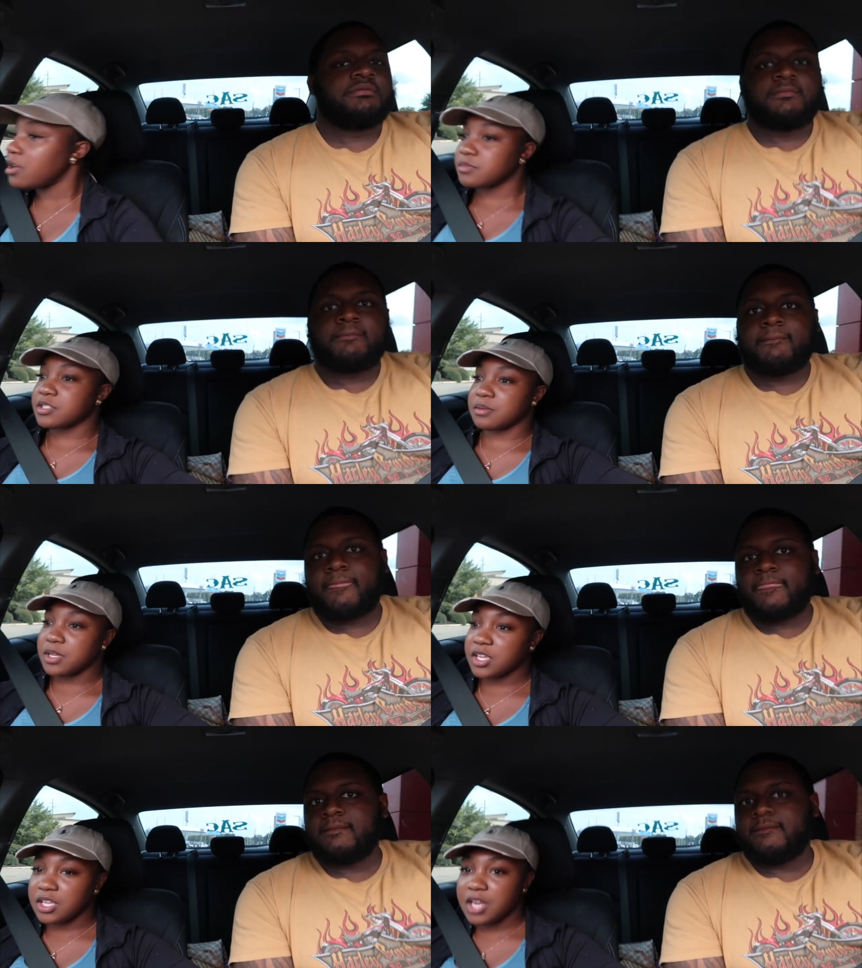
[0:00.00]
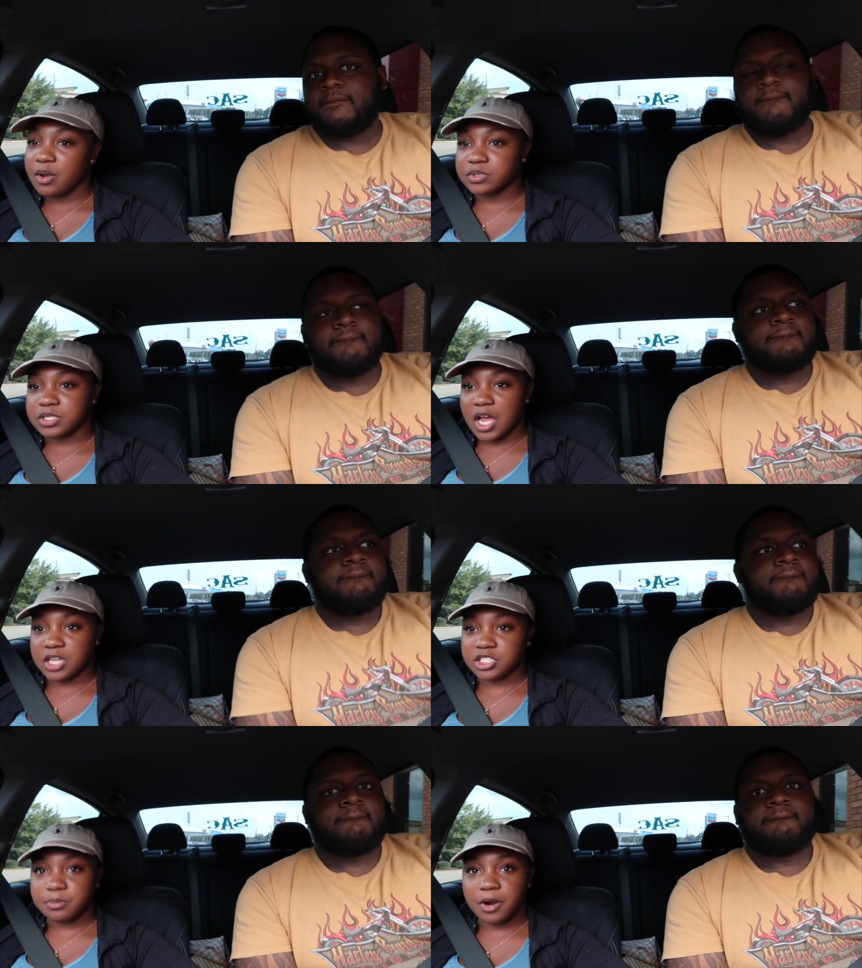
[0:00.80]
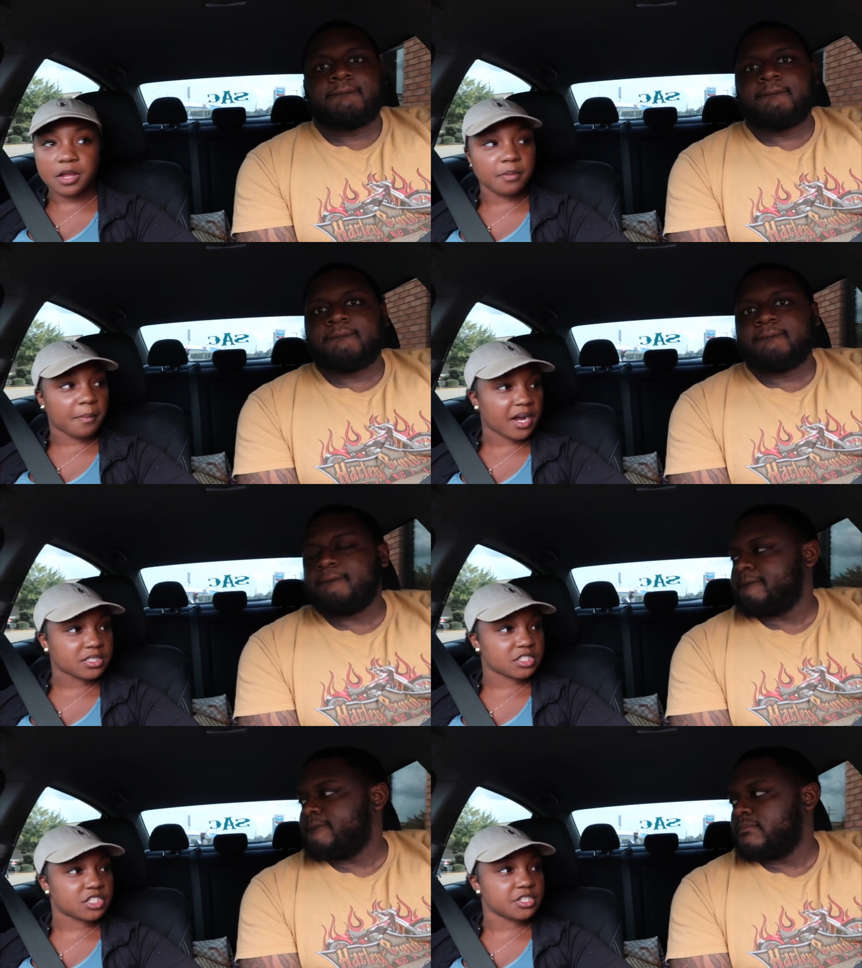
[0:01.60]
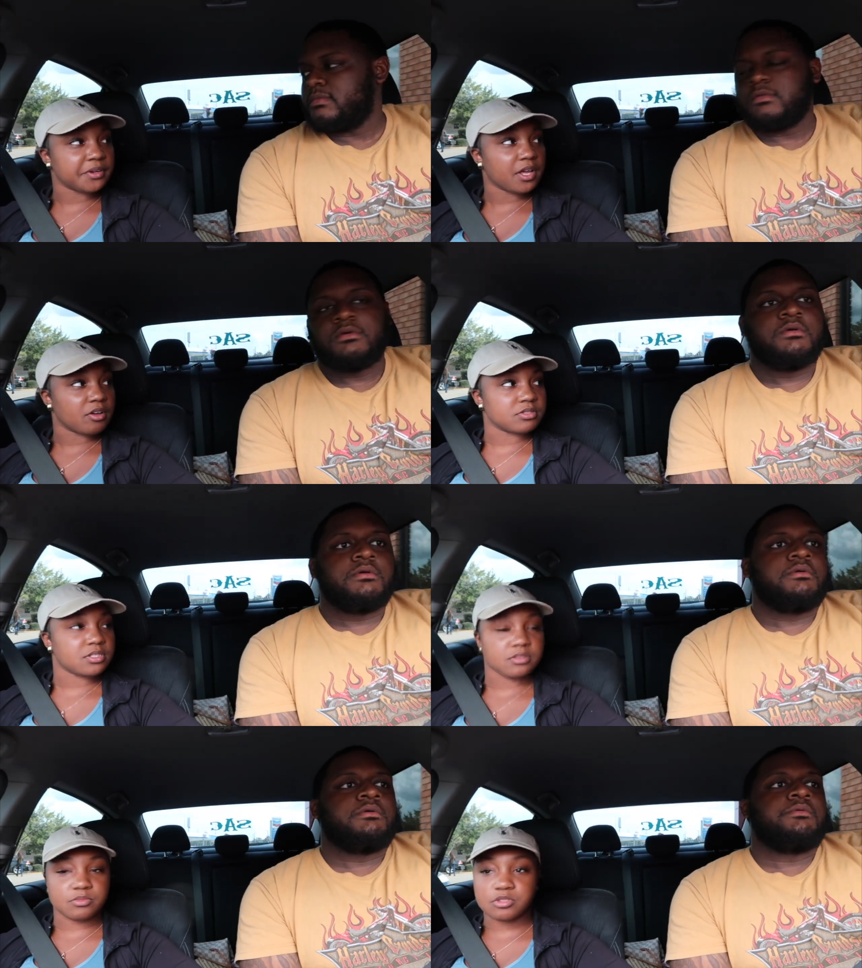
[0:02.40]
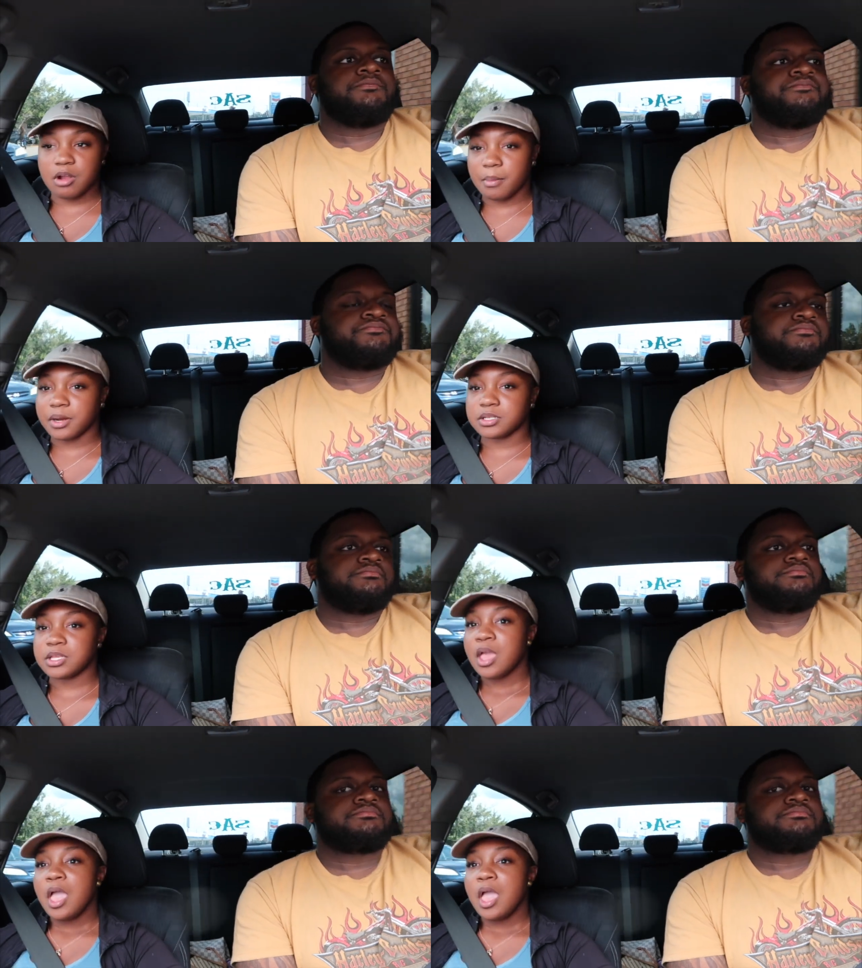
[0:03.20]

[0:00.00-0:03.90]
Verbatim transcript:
Speaker 1: him something to eat. That was nice. She brought him a box of Cheerios and some Starburst.